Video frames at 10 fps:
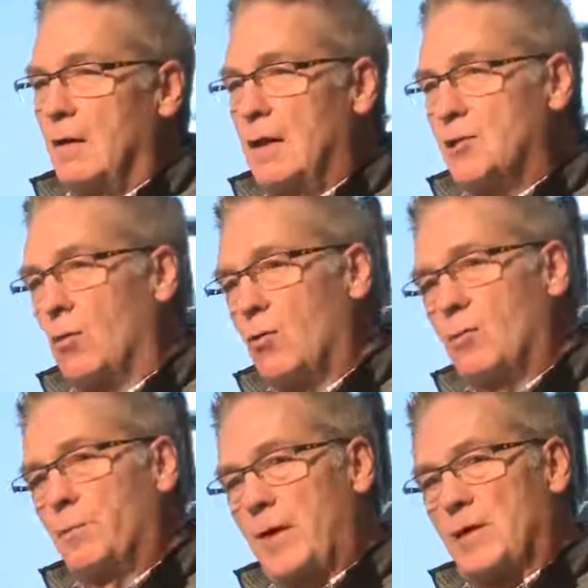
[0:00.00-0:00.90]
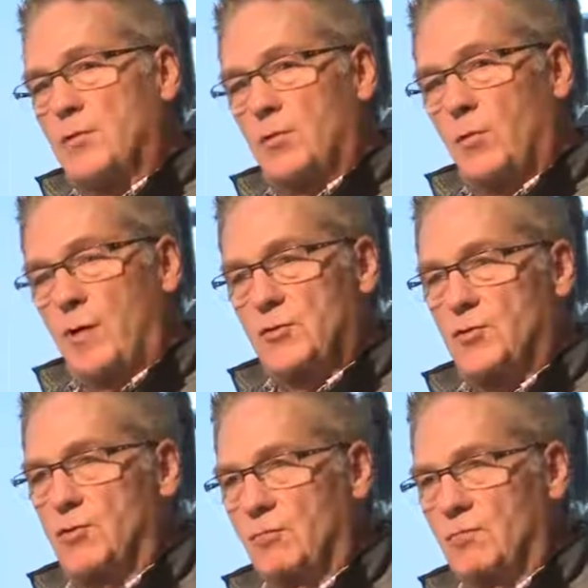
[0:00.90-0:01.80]
It all begs the
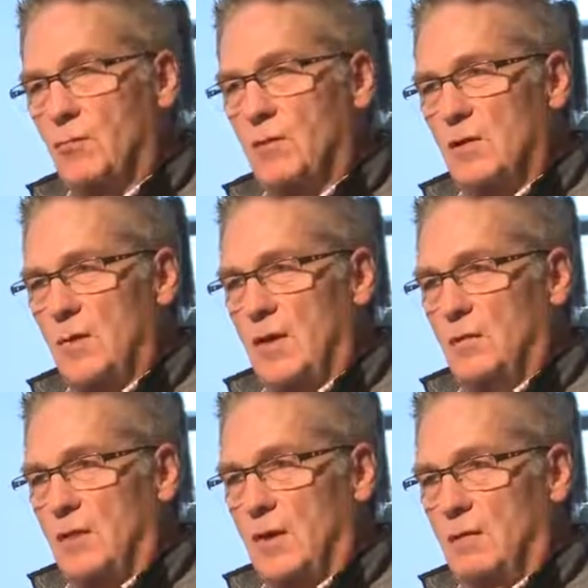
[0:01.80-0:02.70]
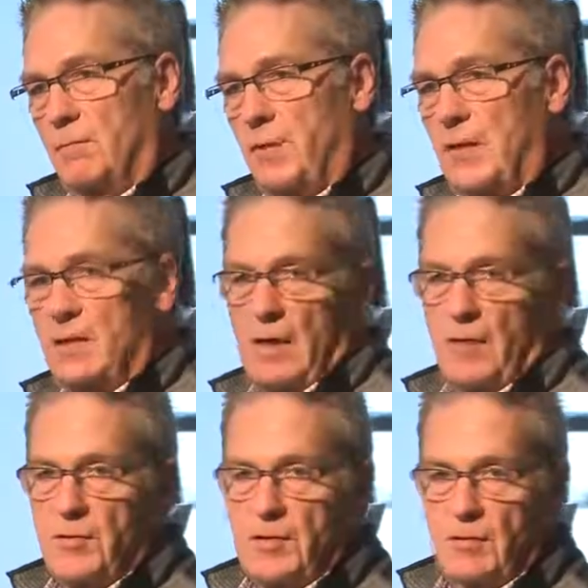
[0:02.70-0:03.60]
question, what about the kind of big
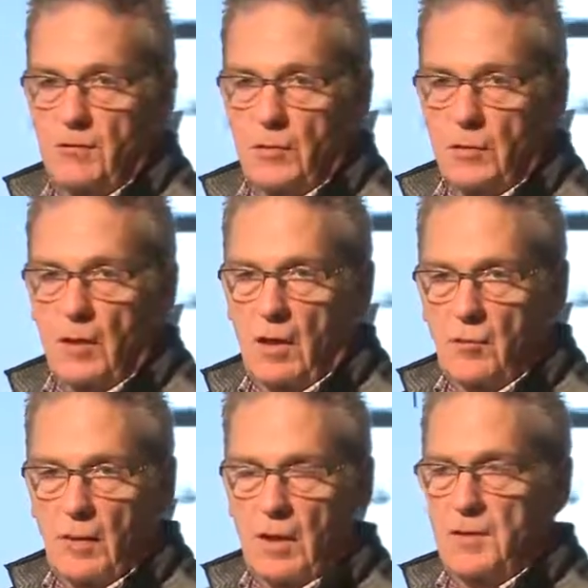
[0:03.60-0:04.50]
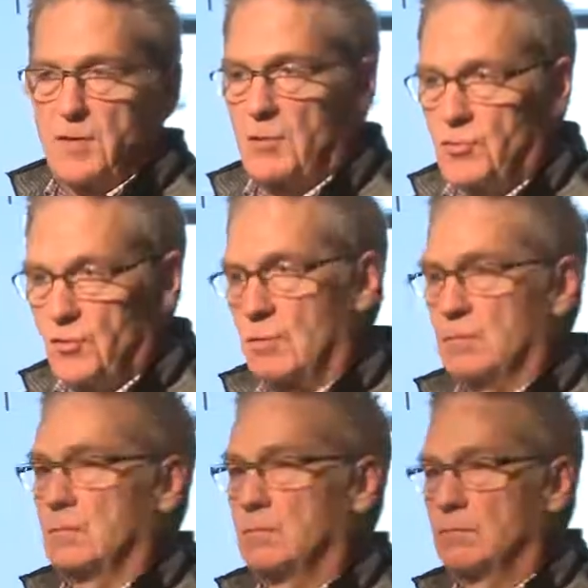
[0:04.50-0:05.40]
narrative, you know,
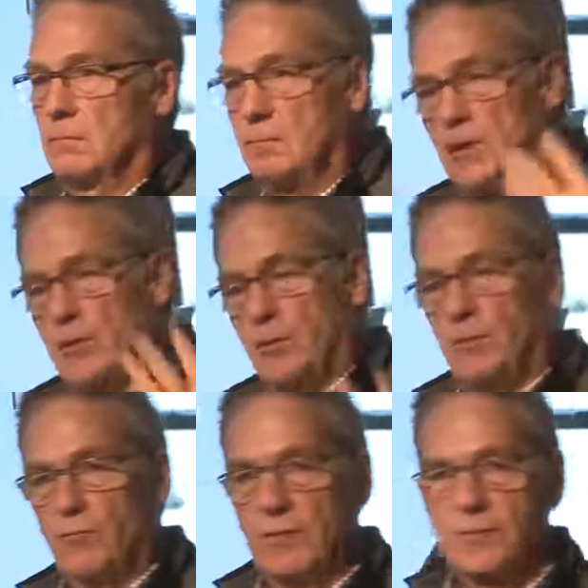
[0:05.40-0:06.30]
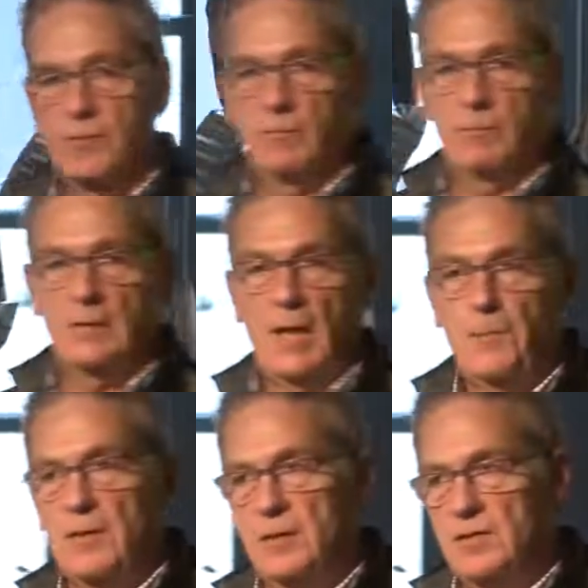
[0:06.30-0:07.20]
globalization, neoliberalism,
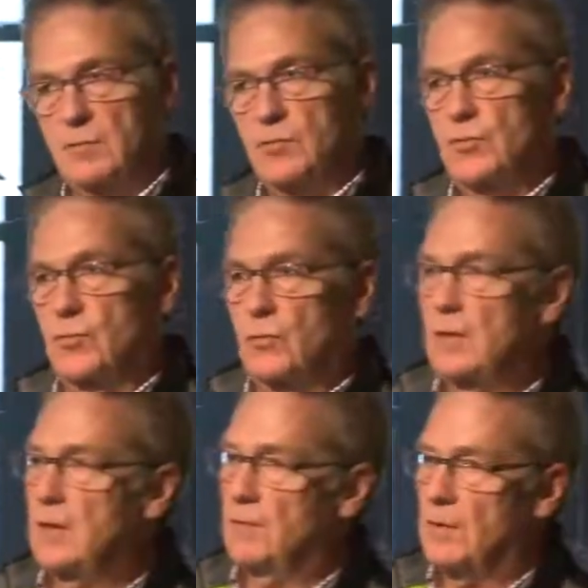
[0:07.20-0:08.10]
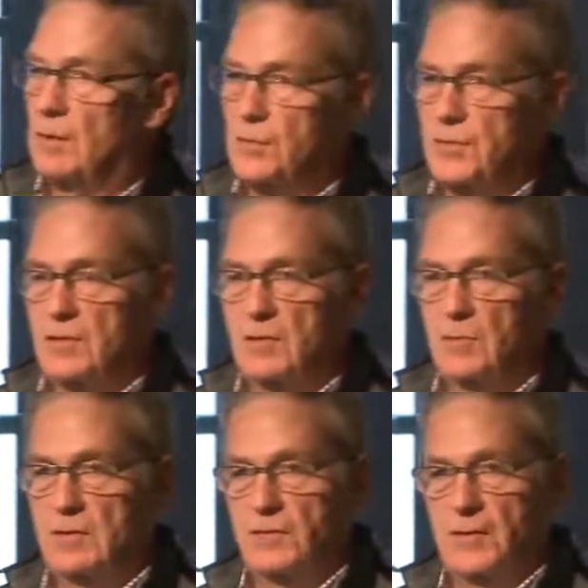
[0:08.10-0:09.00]
capitalism? Surely the whole
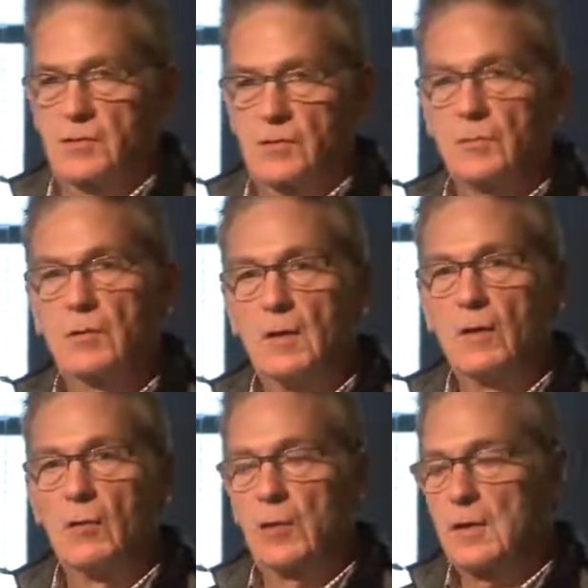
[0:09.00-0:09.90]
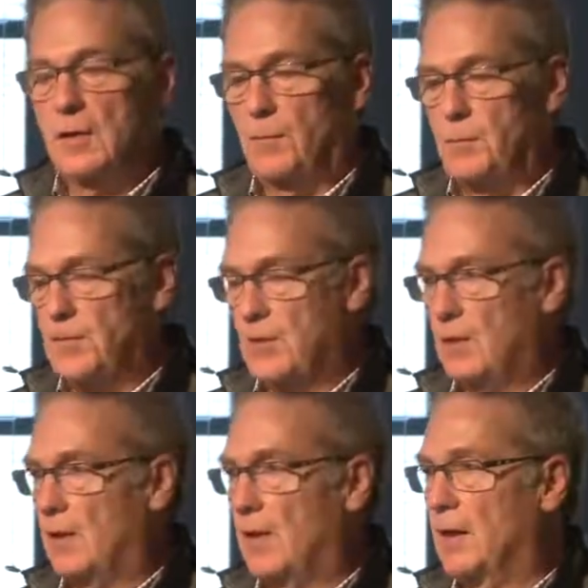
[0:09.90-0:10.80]
system is far too
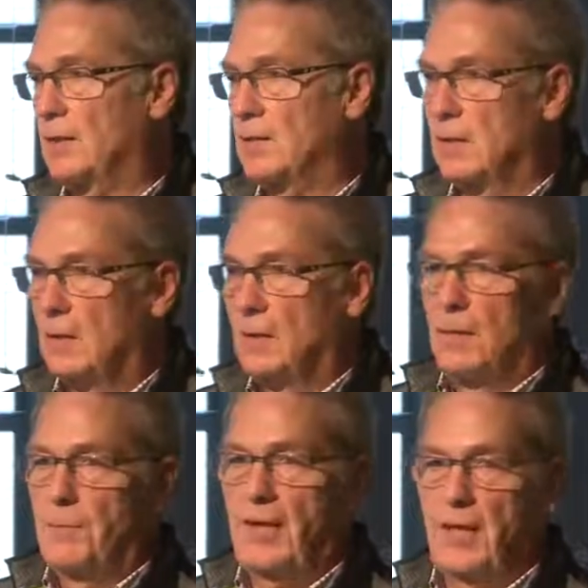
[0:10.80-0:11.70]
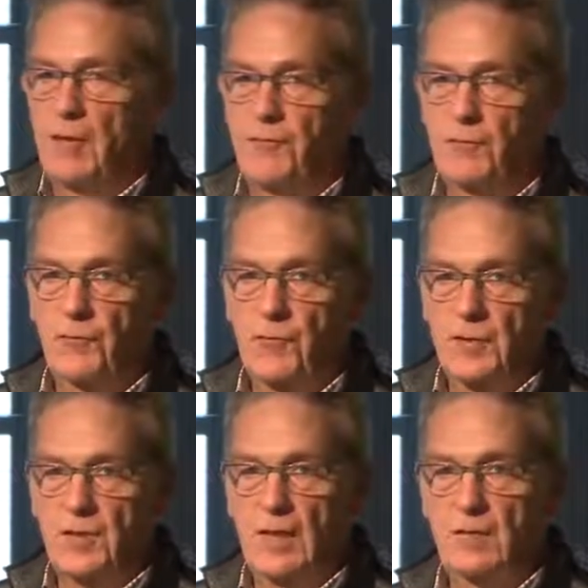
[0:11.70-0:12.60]
all-encompassing and powerful for
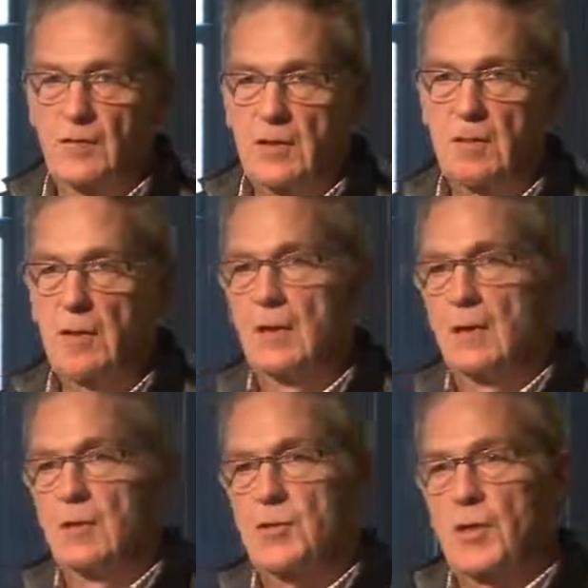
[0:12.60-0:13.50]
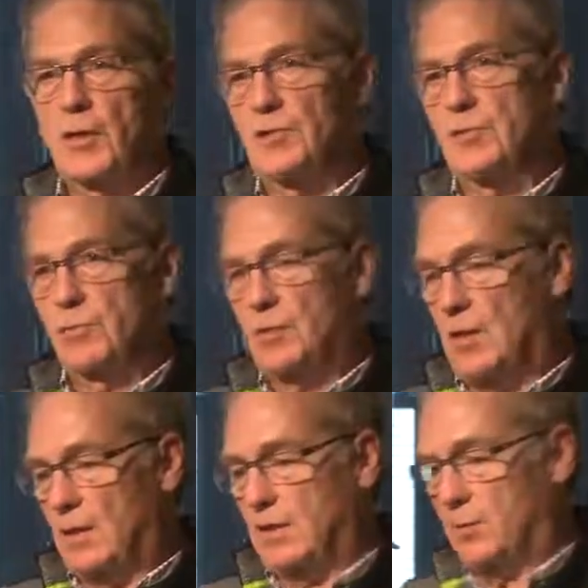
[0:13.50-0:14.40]
us to have any chance with
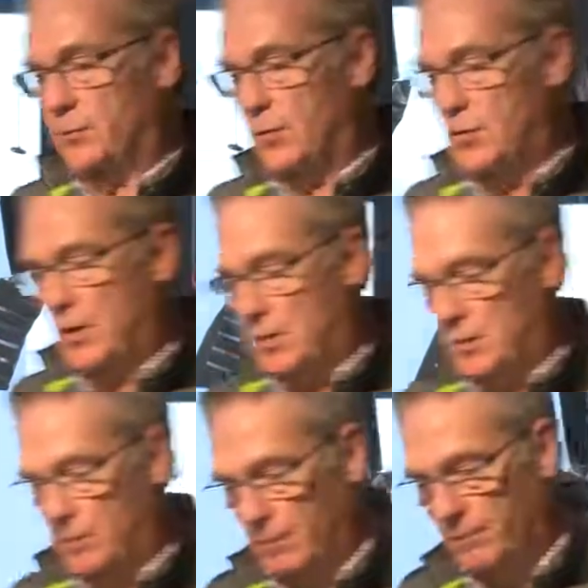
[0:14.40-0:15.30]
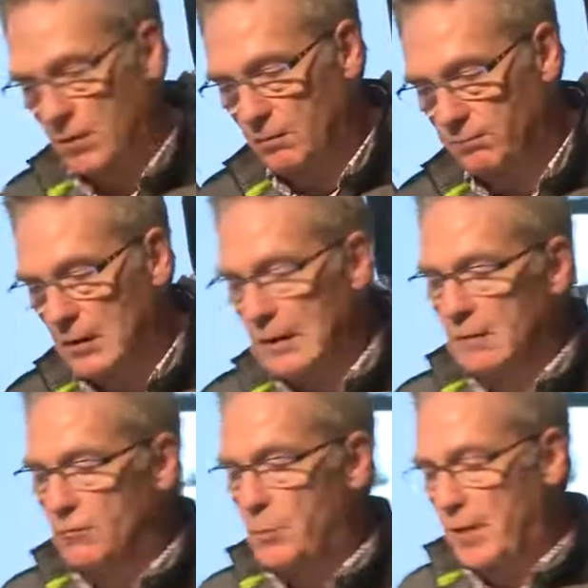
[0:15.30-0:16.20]
our little projects of con
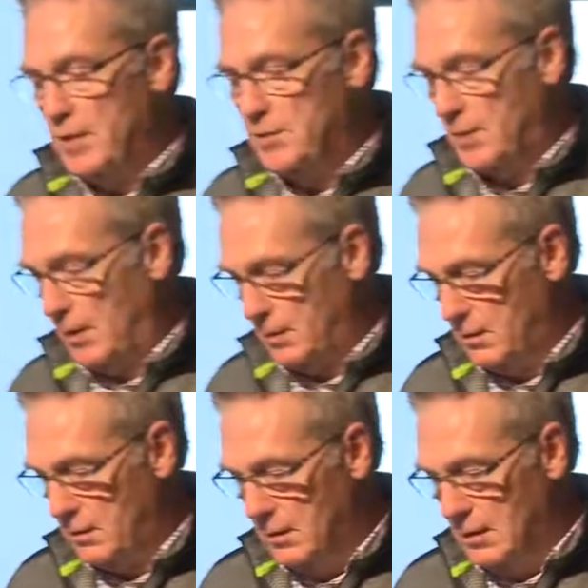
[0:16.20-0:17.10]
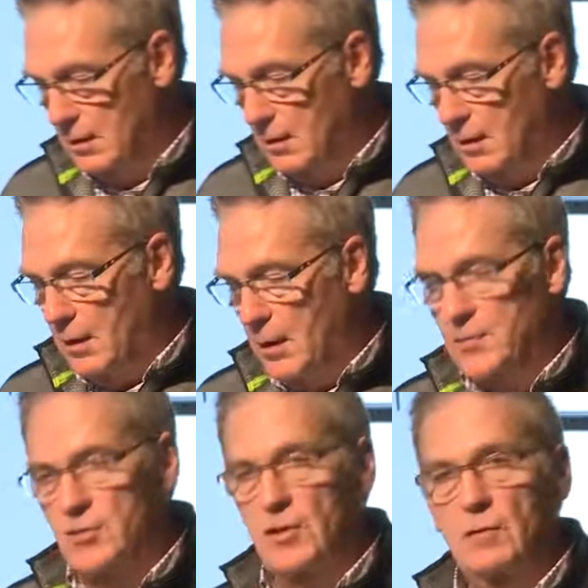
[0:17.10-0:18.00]
replacing it.
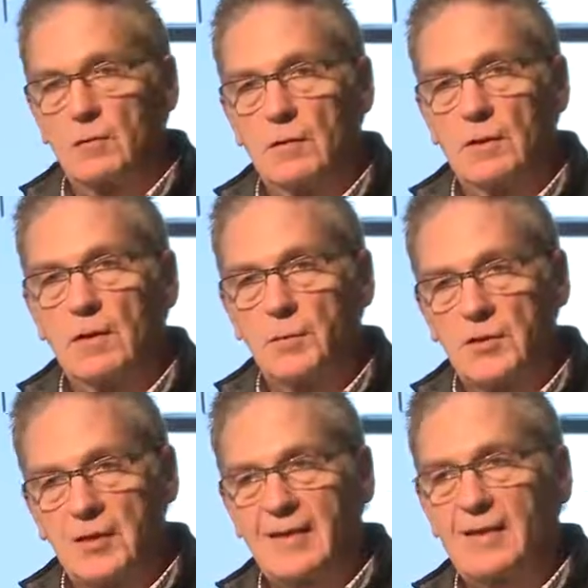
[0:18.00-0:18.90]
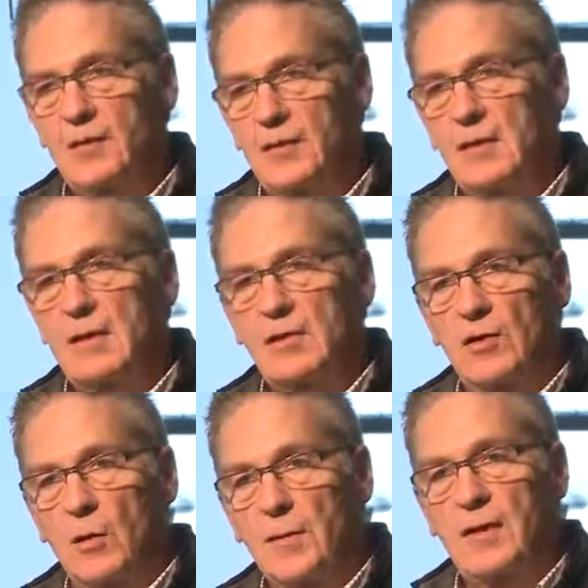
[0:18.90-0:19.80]
And so, and in particular, the
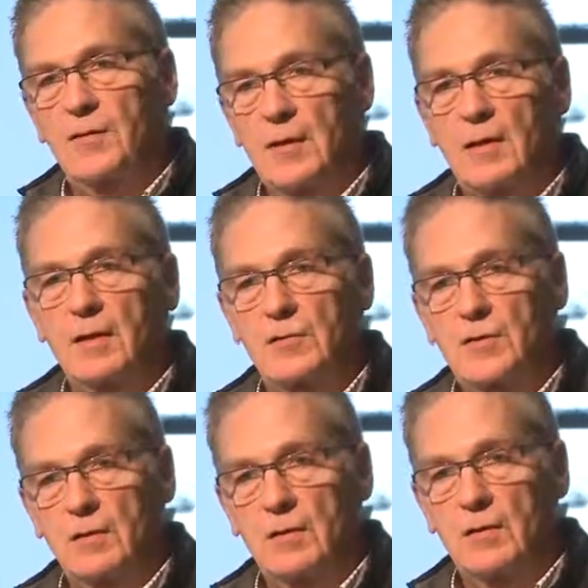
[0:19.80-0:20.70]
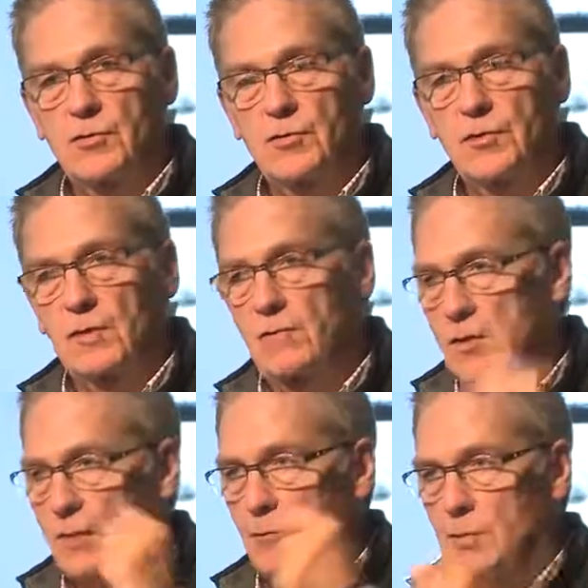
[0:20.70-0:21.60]
economic thinking, so the notion that every
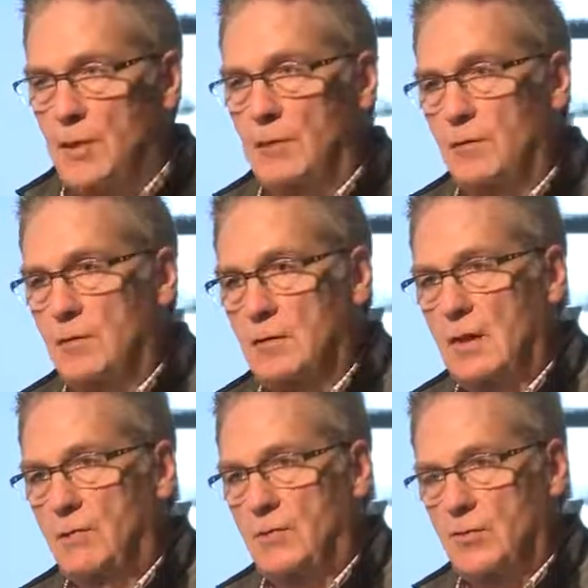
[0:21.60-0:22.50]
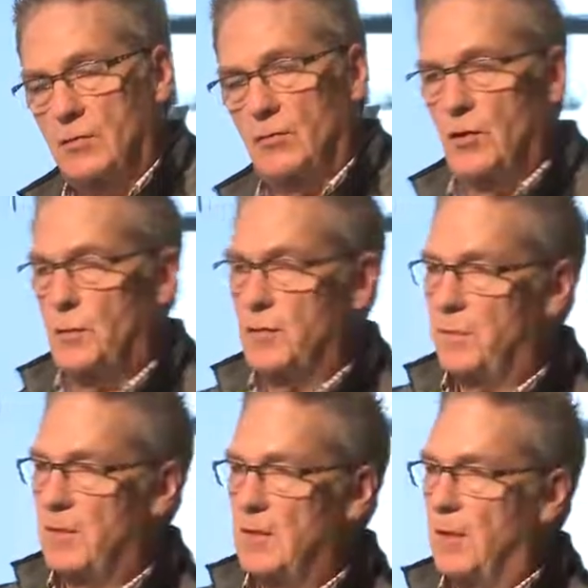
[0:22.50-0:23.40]
time you turn on the television or open a
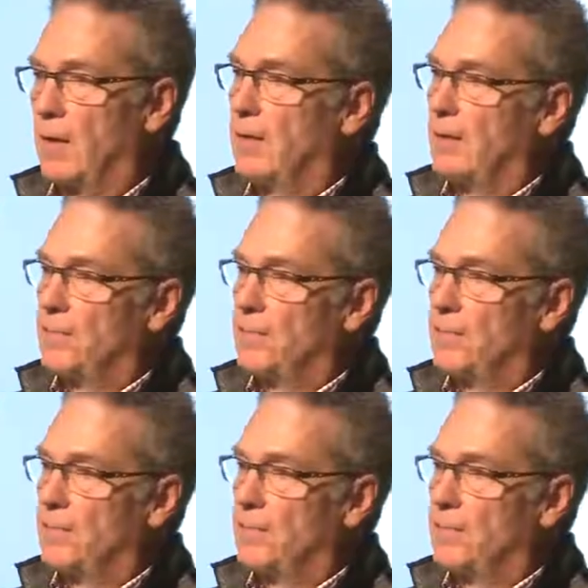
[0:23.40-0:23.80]
paper,